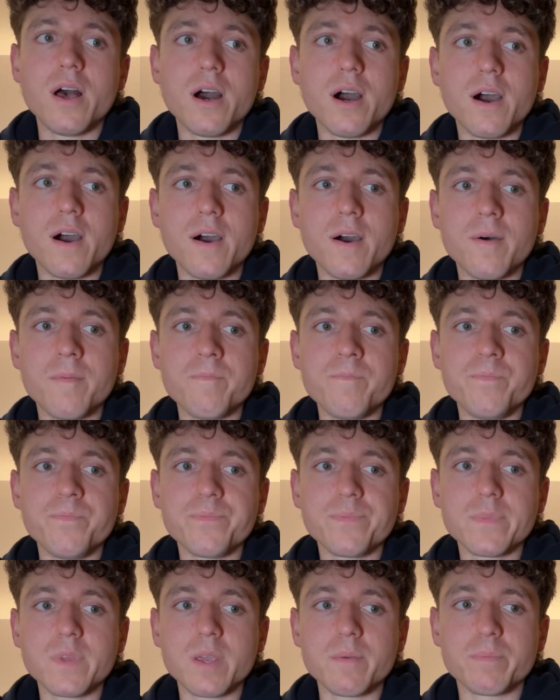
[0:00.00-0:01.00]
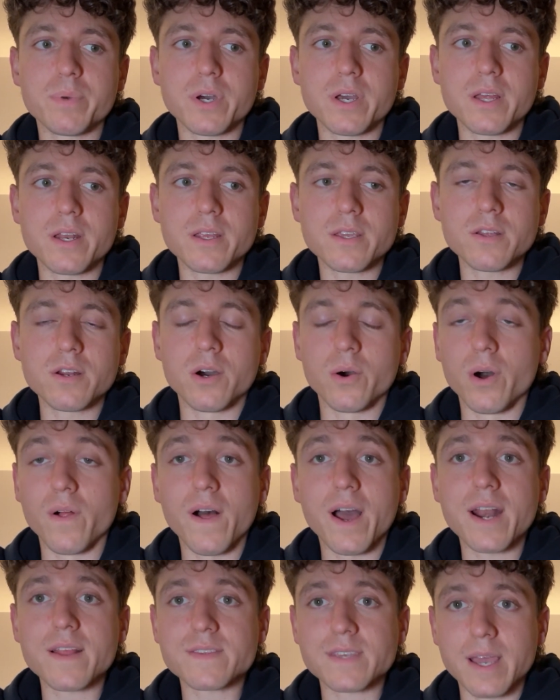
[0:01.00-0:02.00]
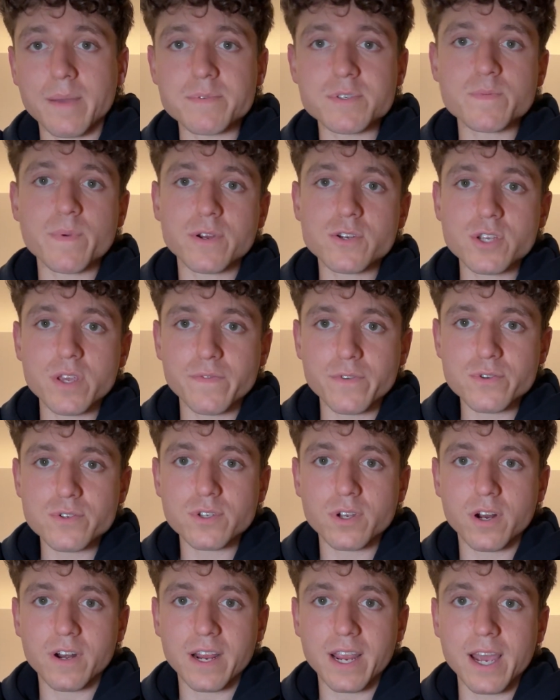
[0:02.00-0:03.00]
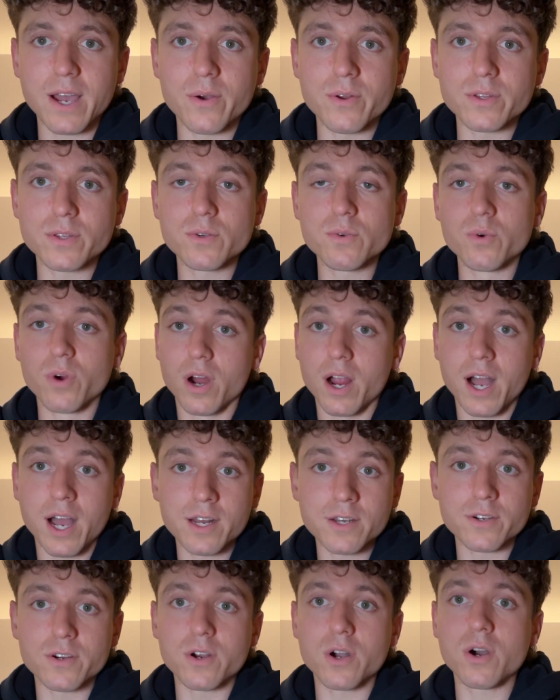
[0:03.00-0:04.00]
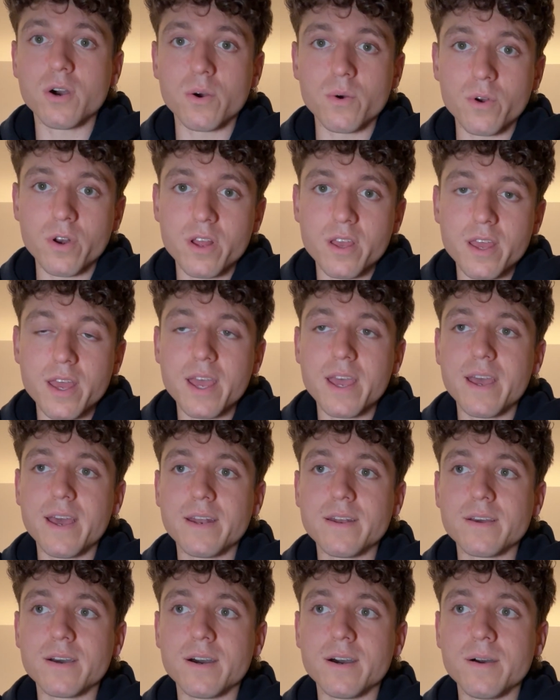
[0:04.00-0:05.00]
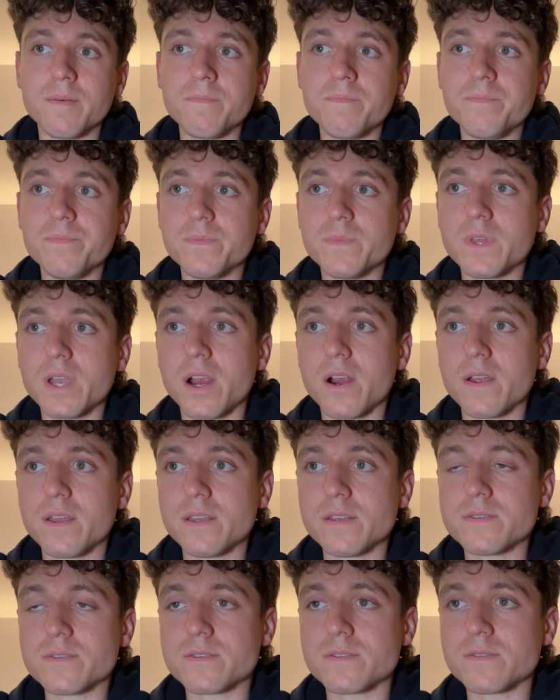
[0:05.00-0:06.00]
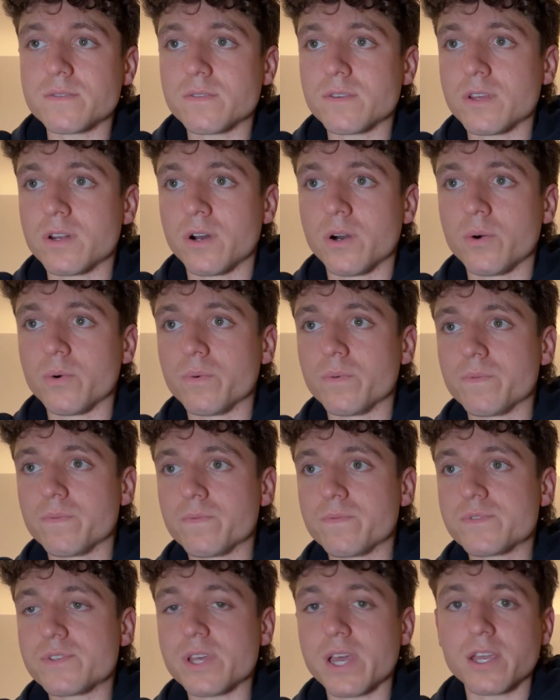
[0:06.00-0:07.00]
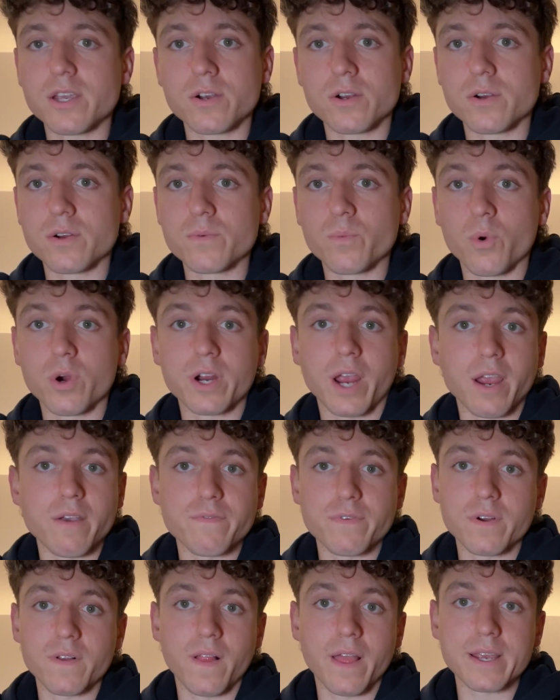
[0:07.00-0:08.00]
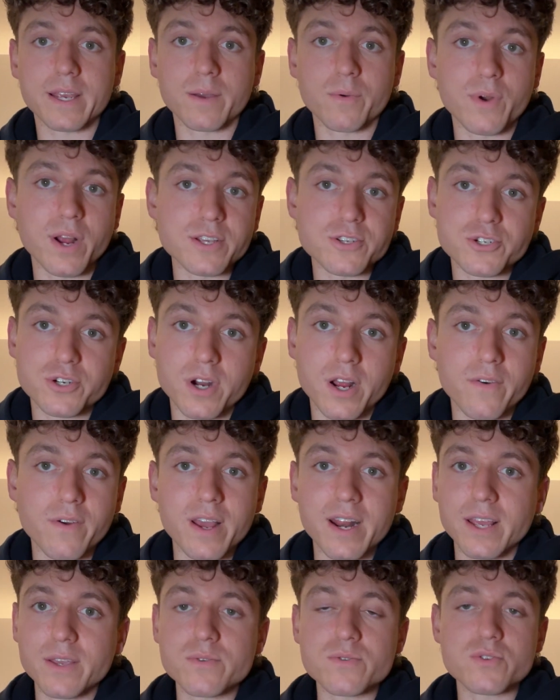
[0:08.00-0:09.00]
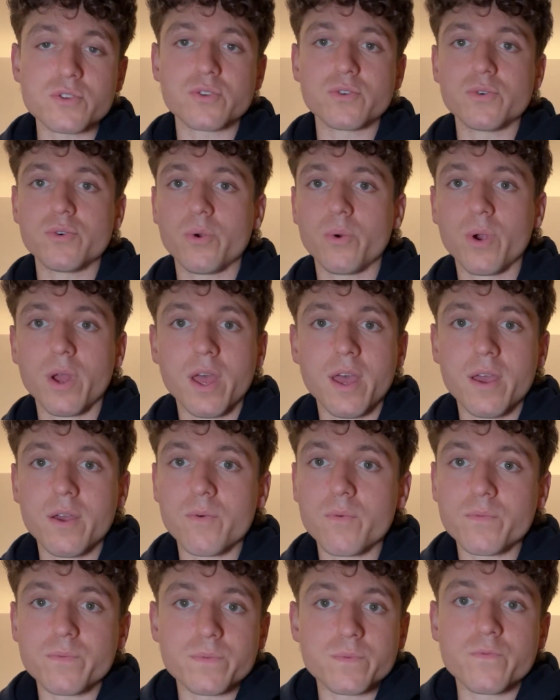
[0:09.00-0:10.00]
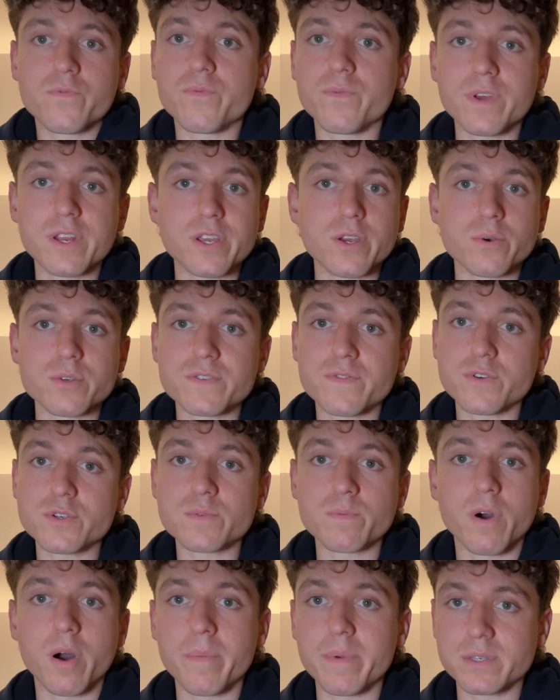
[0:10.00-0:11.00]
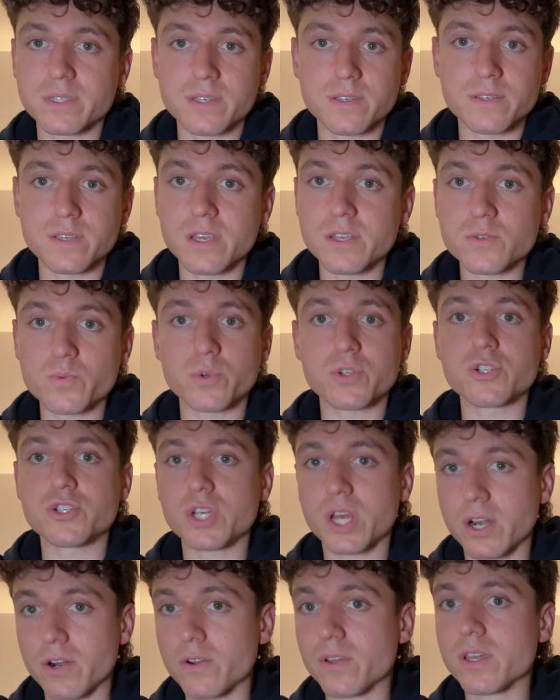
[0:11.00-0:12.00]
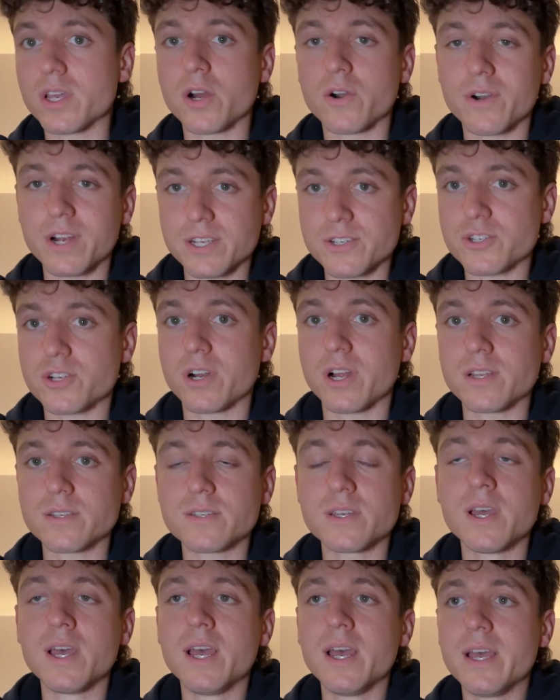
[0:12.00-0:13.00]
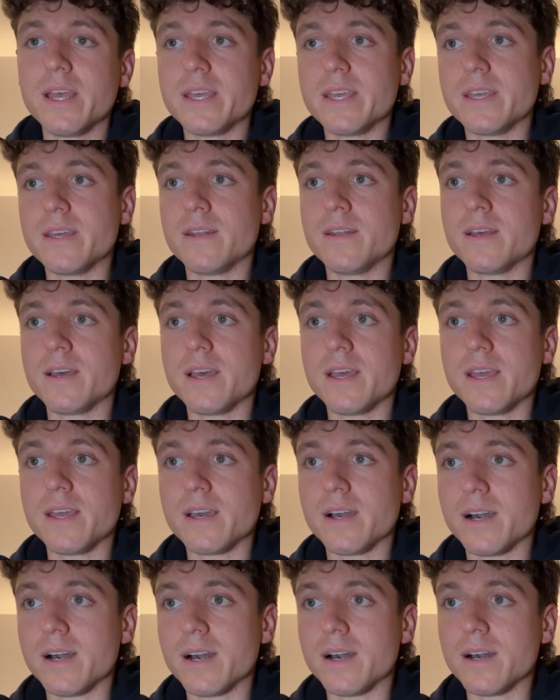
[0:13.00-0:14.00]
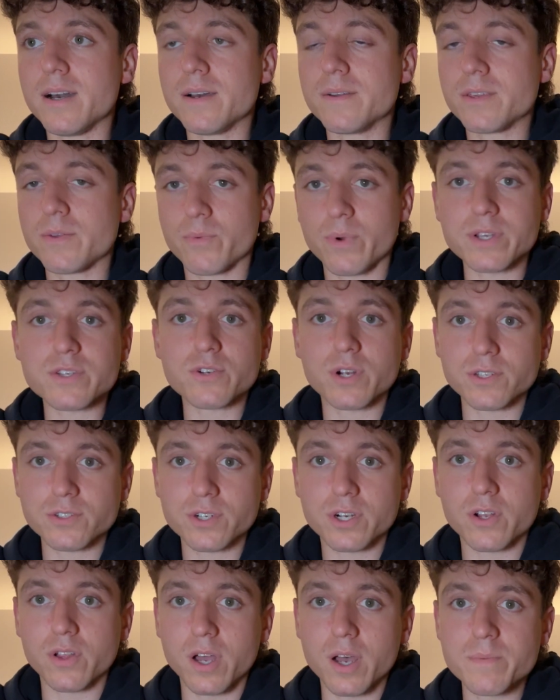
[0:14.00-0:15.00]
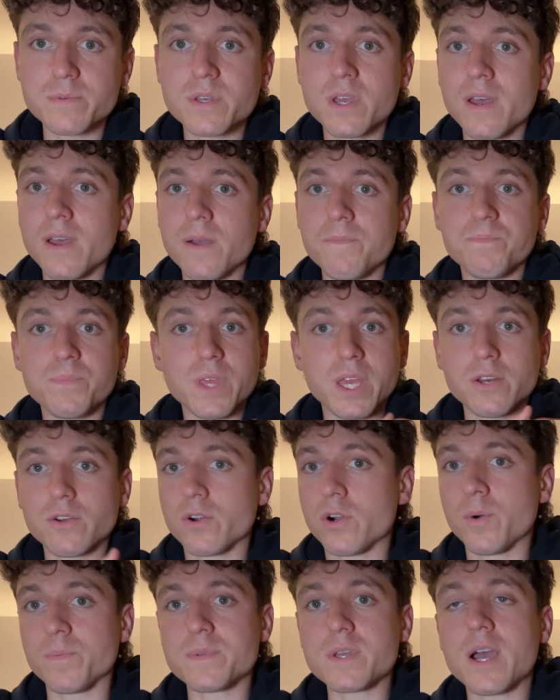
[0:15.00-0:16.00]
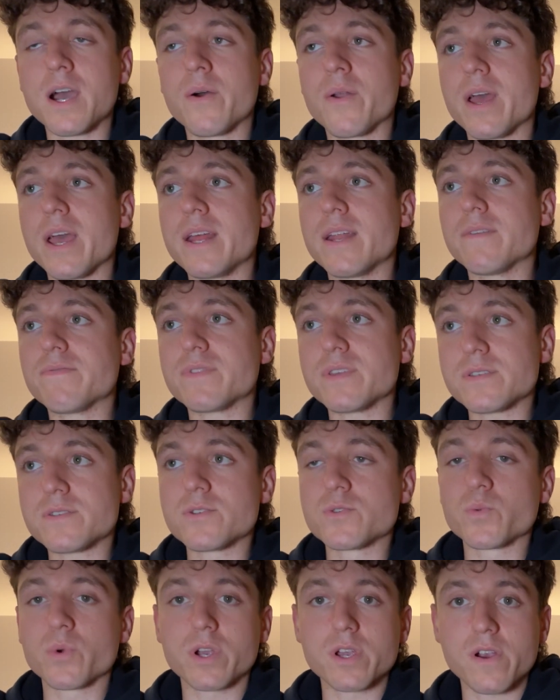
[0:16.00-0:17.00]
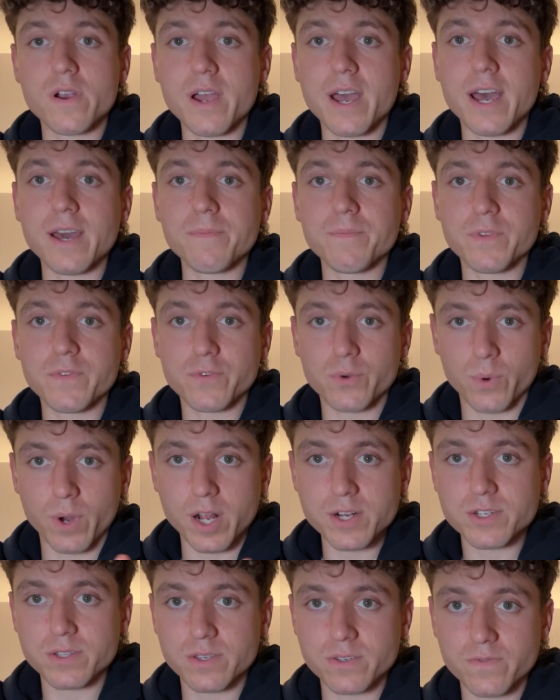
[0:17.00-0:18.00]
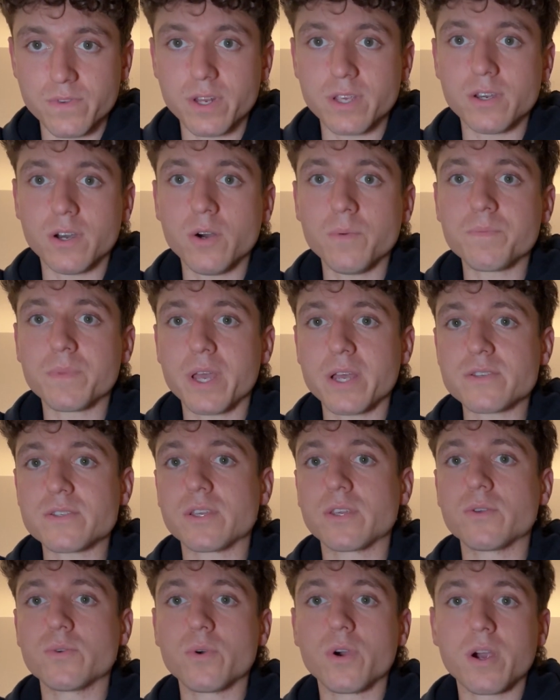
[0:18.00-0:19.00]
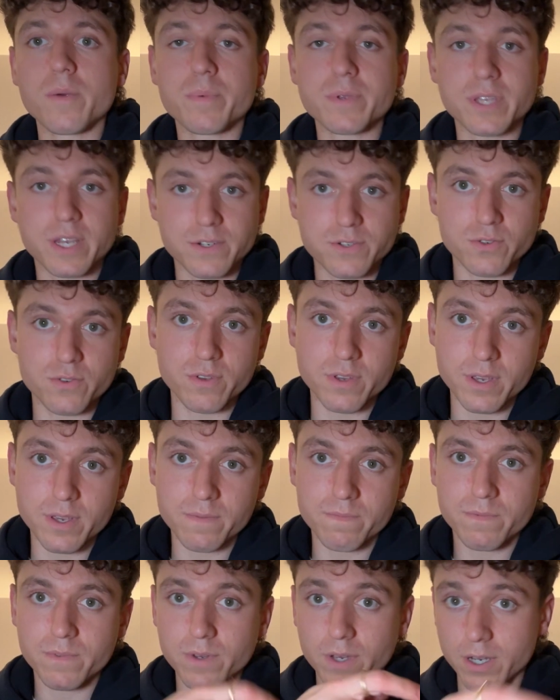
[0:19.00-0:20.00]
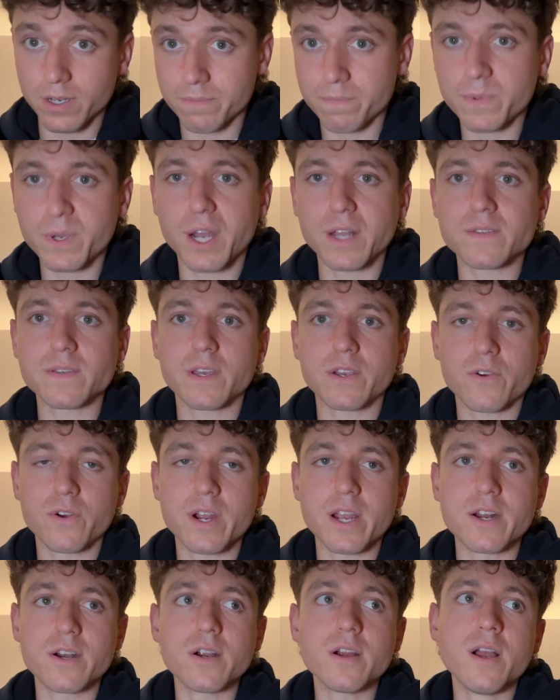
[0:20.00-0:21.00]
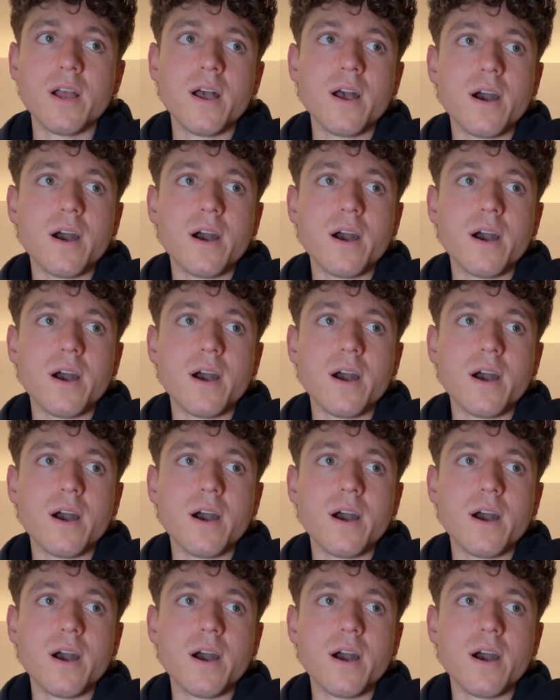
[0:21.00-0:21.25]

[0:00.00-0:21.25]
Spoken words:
But, a lot of times, especially if you're starting out, you are on your own. And there is, say you're working for like a restaurant, right? I used to do videos for small businesses, which generally are restaurants, restaurants or clubs in your hometown. And if this is where you're at, if you're watching this video, I'm guessing you are potentially a content creator.